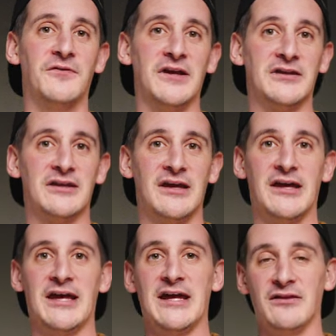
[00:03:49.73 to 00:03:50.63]
fit
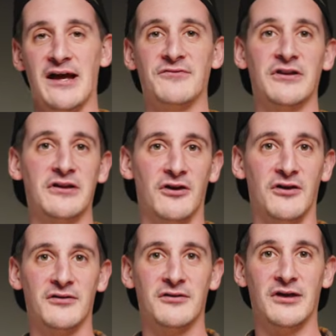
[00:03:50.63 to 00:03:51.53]
a
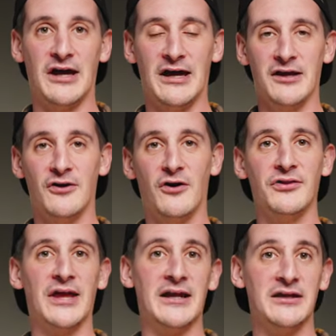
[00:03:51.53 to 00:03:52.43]
lavalier
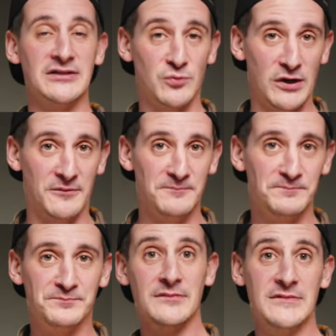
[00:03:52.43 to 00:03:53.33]
on that as well.
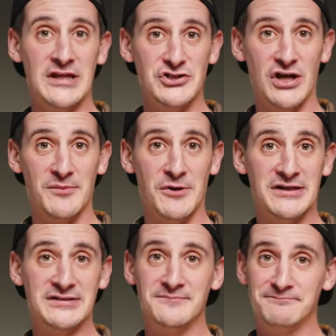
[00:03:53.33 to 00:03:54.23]
DJI
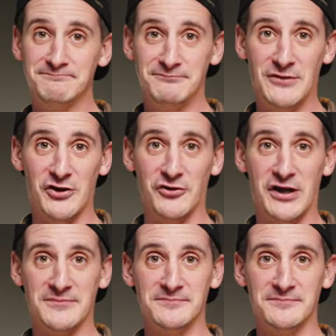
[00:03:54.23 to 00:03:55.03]
mics, they're great.